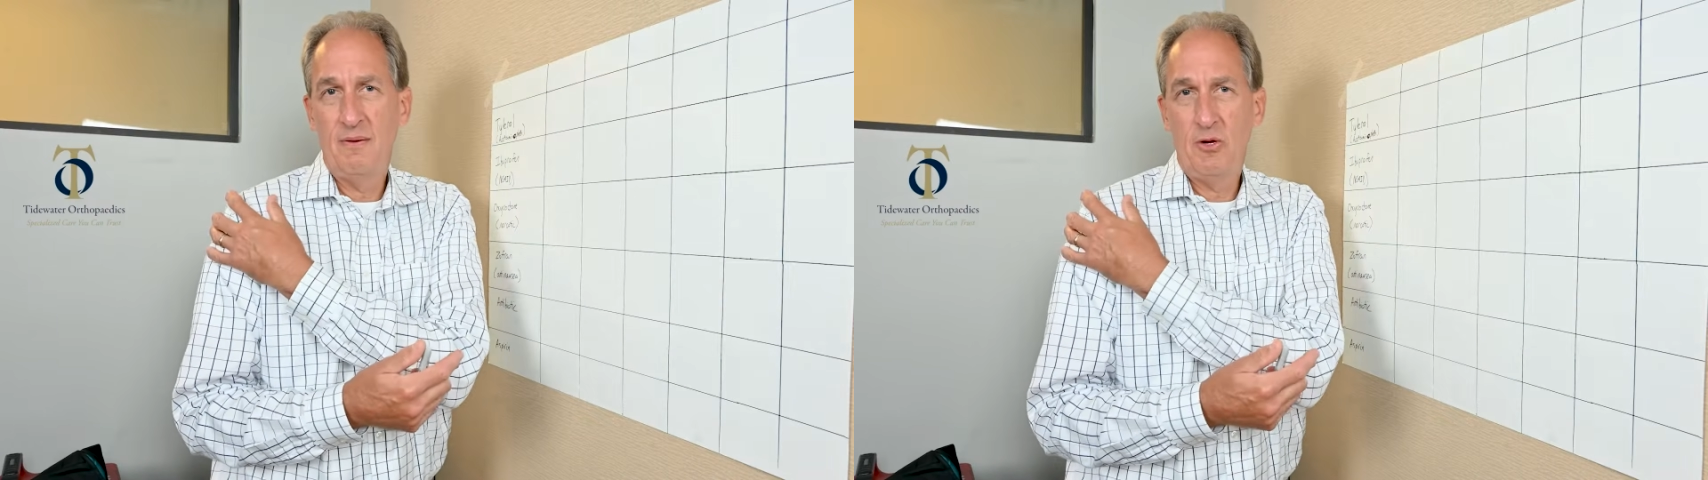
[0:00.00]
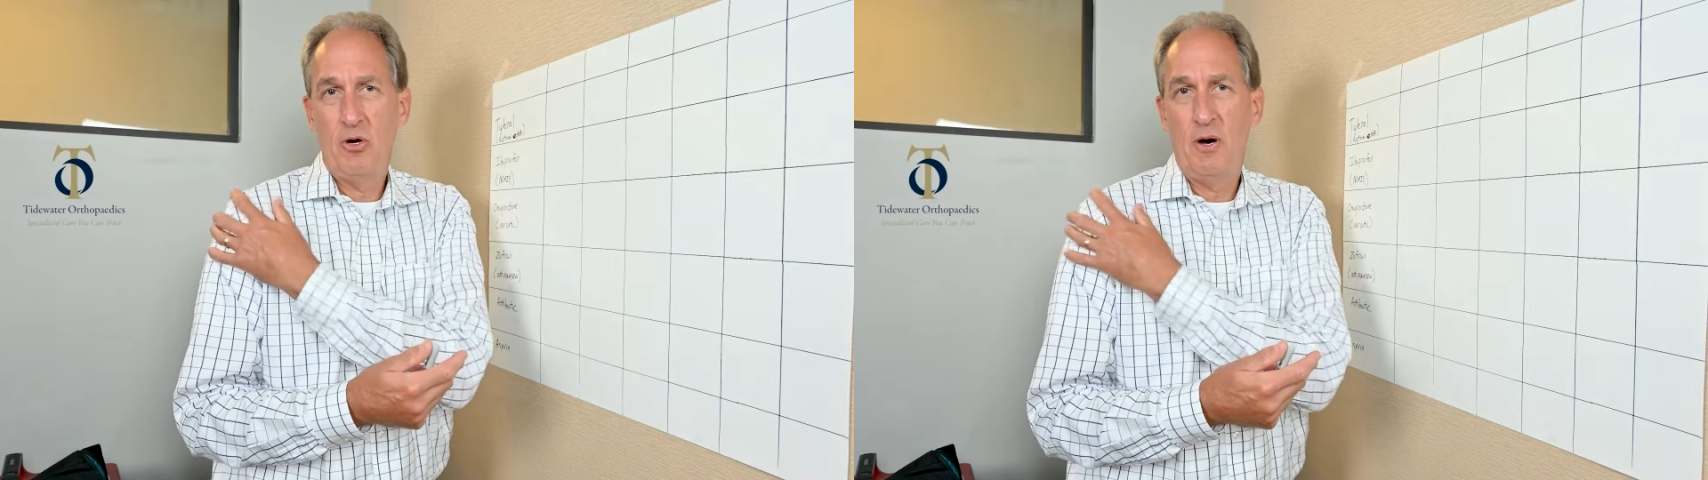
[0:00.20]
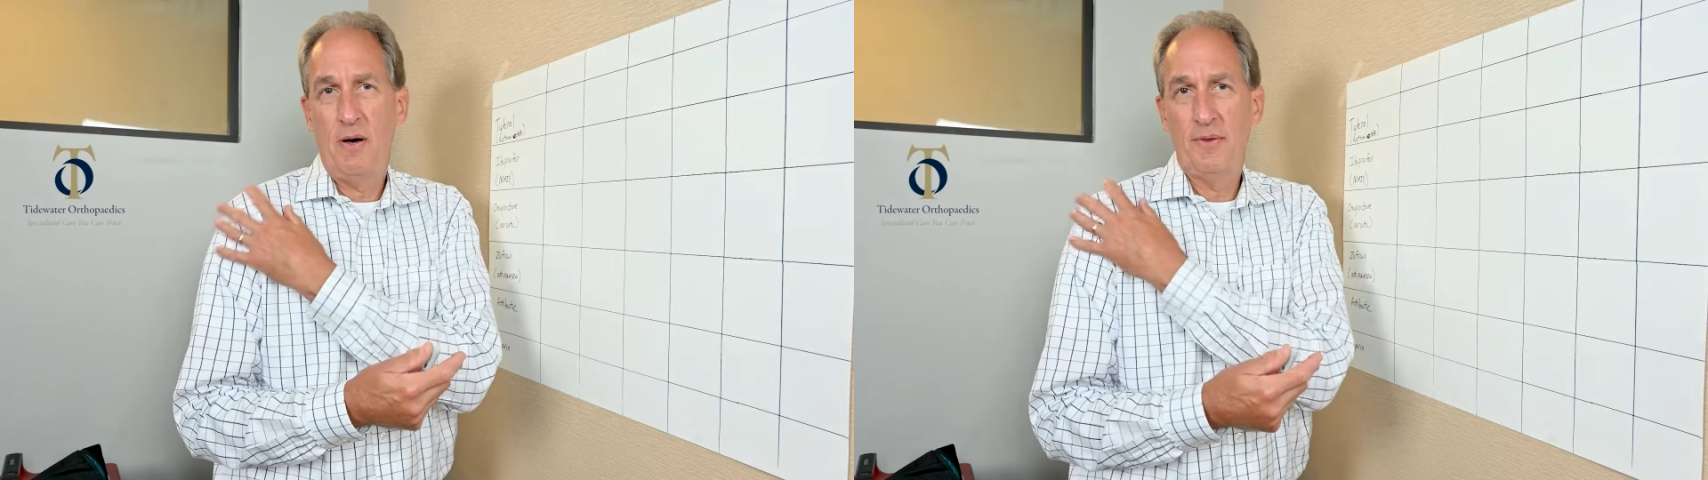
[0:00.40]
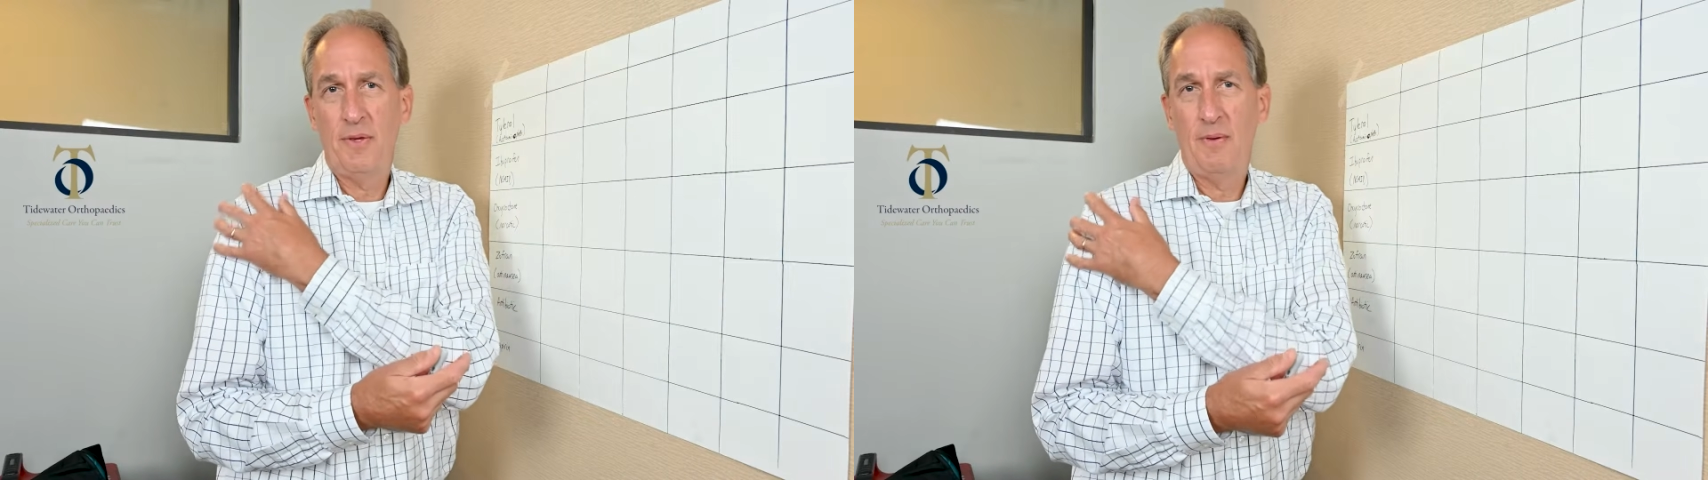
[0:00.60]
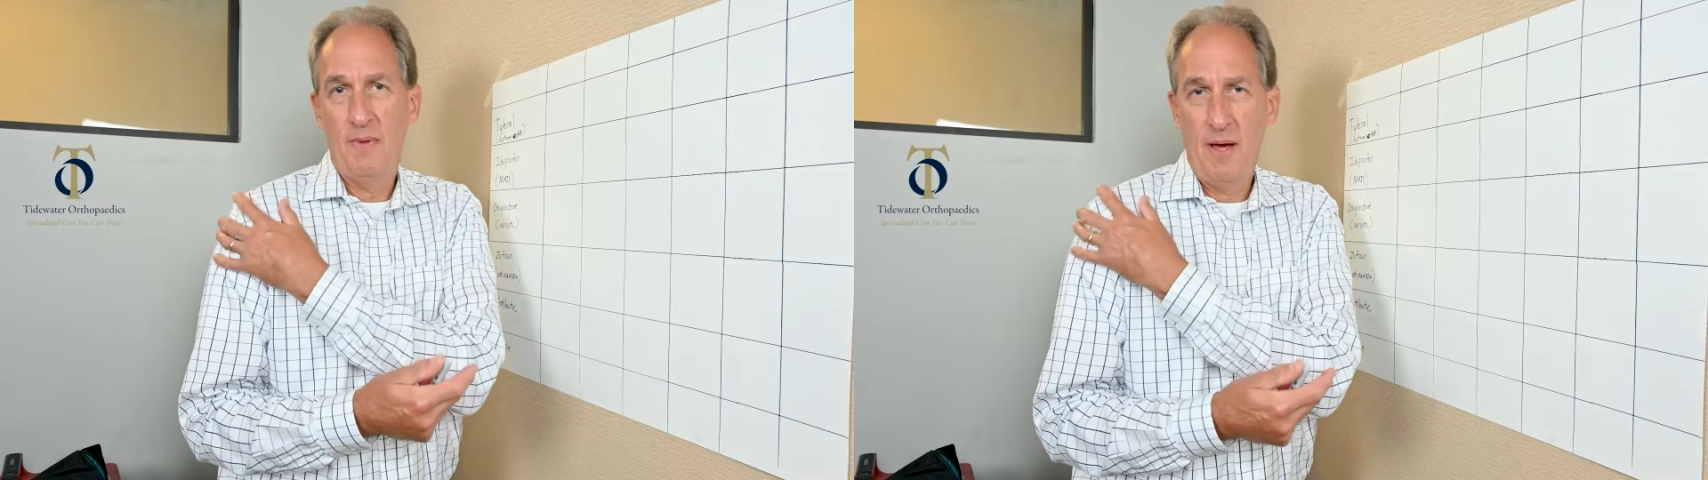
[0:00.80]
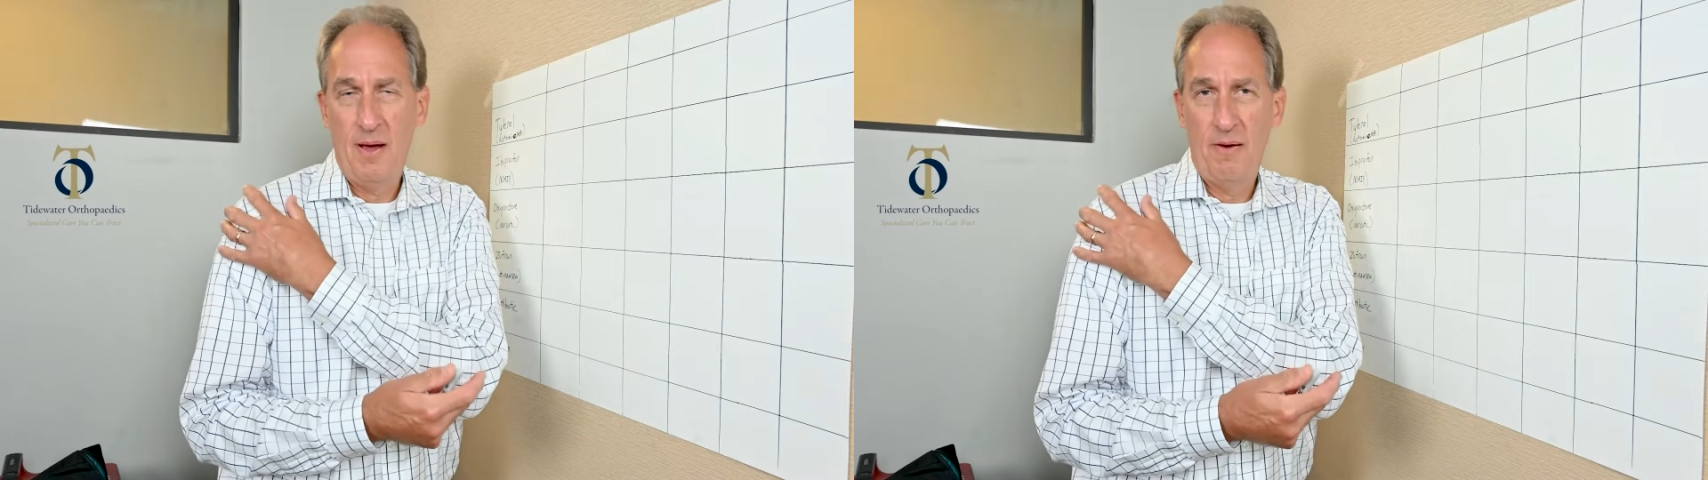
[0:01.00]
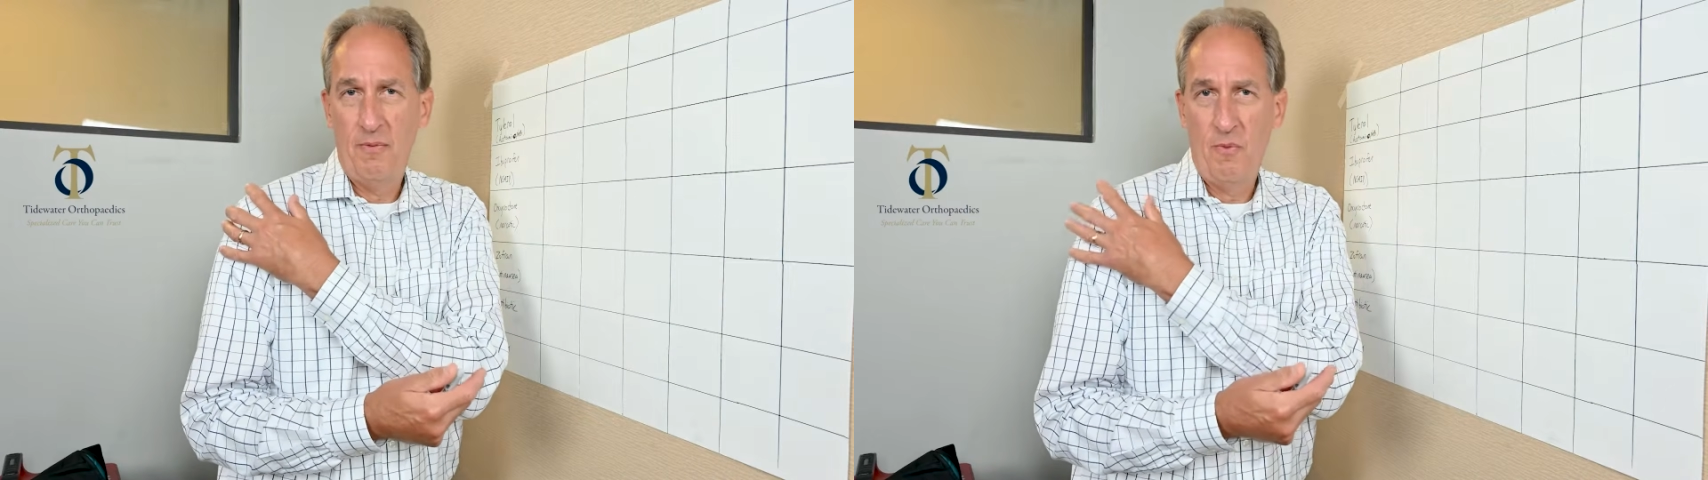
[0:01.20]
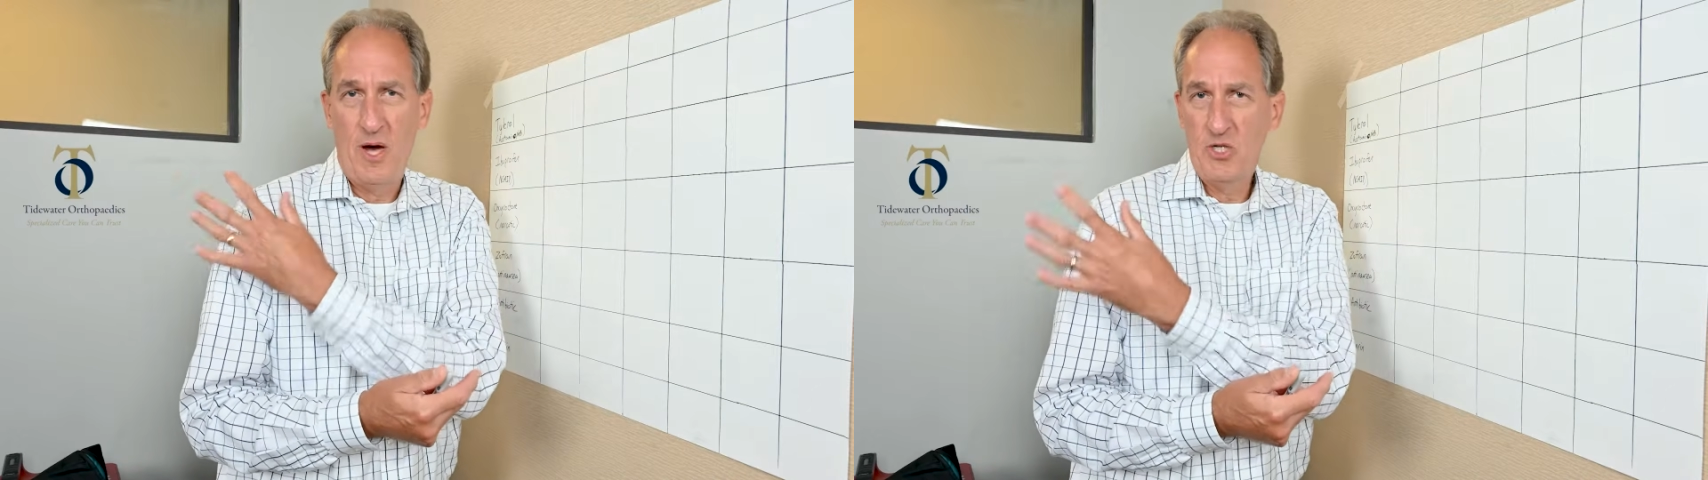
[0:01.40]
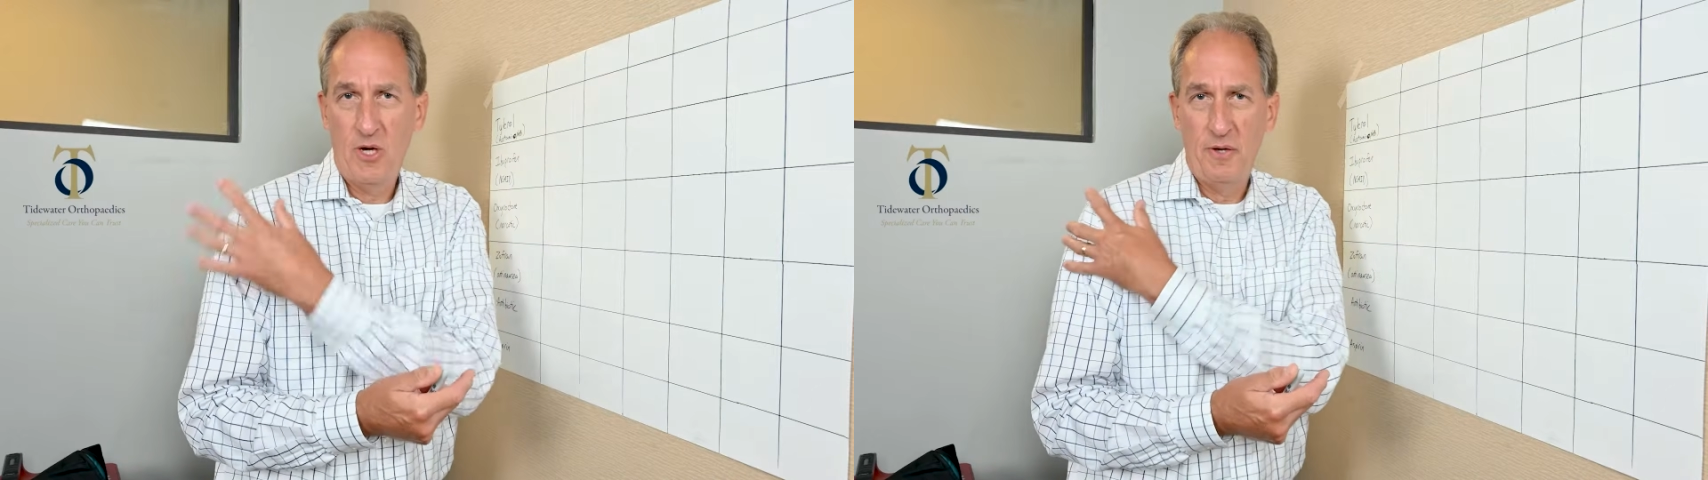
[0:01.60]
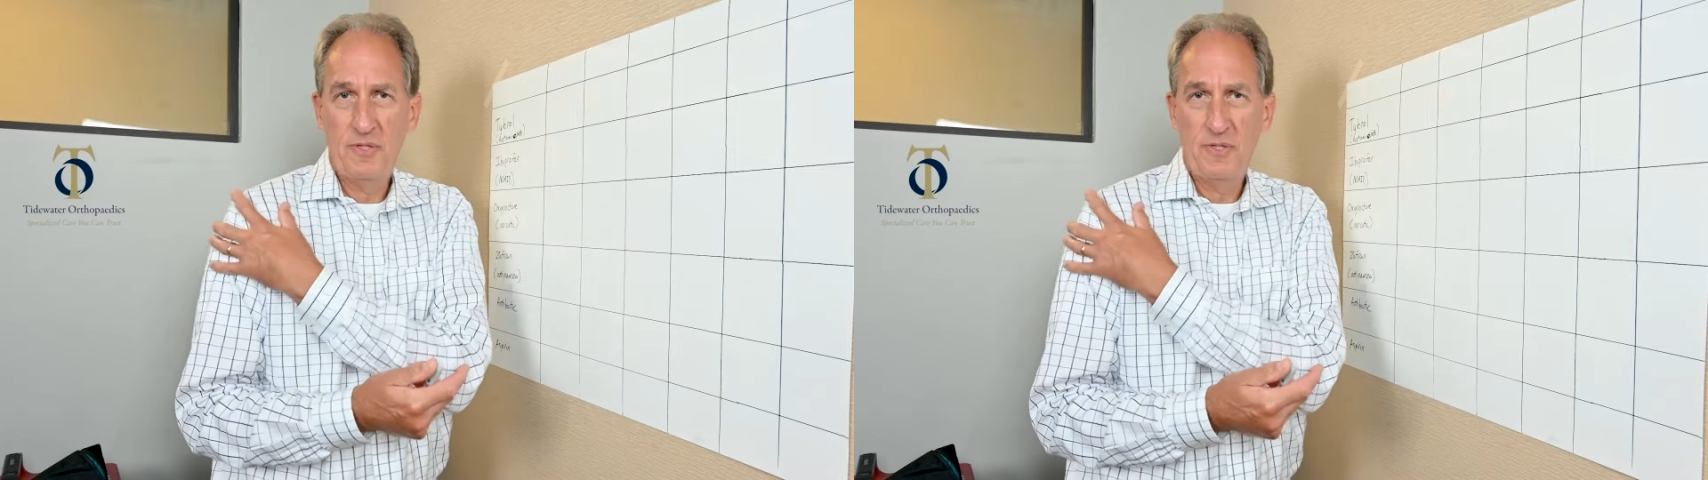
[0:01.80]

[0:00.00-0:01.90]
cloth, washcloth,